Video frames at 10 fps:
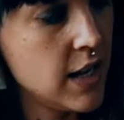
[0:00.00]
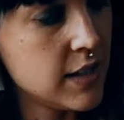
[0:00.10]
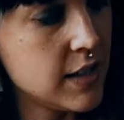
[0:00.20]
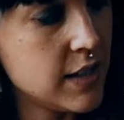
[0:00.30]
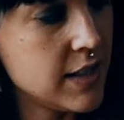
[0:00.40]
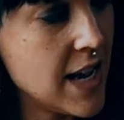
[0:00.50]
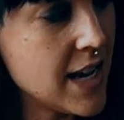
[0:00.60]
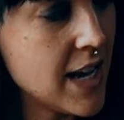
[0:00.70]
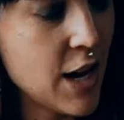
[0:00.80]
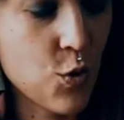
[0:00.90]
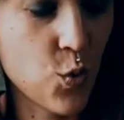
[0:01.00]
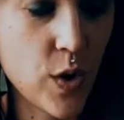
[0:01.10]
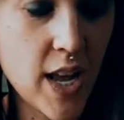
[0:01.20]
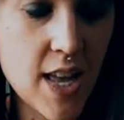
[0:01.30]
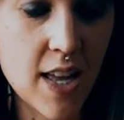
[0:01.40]
Sticking
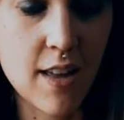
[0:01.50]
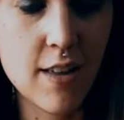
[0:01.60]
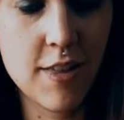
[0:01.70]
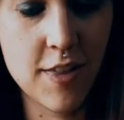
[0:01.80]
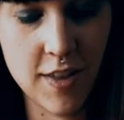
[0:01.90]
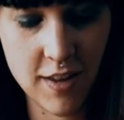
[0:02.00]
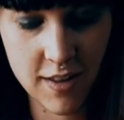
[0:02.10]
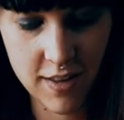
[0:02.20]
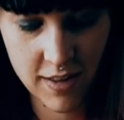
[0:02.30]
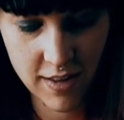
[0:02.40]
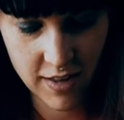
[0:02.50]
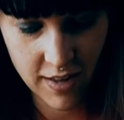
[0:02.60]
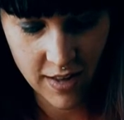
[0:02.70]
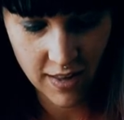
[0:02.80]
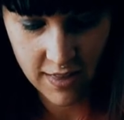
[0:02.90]
with
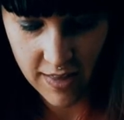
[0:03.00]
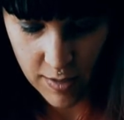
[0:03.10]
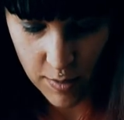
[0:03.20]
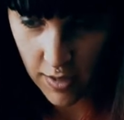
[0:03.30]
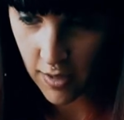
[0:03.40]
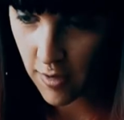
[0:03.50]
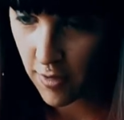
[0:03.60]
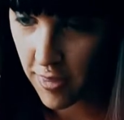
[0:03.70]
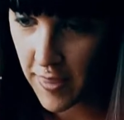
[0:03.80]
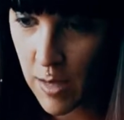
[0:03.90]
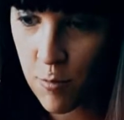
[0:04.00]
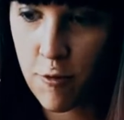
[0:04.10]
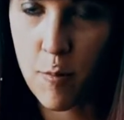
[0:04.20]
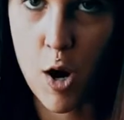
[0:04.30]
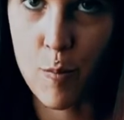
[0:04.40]
the theme
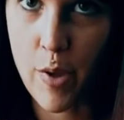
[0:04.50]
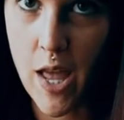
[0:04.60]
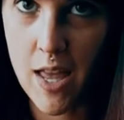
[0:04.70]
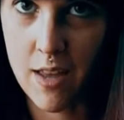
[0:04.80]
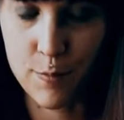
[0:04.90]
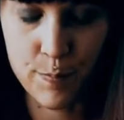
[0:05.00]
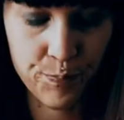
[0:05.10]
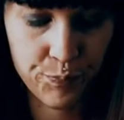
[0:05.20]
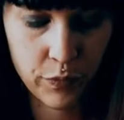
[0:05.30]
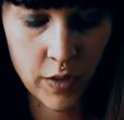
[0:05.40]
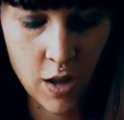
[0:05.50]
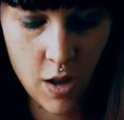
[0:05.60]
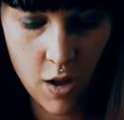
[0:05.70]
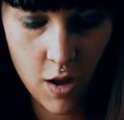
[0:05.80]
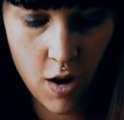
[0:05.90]
from our pin,
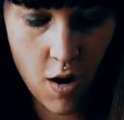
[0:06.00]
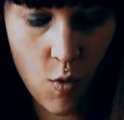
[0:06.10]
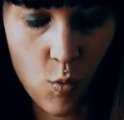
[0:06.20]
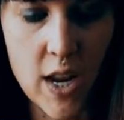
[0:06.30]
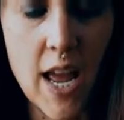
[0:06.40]
we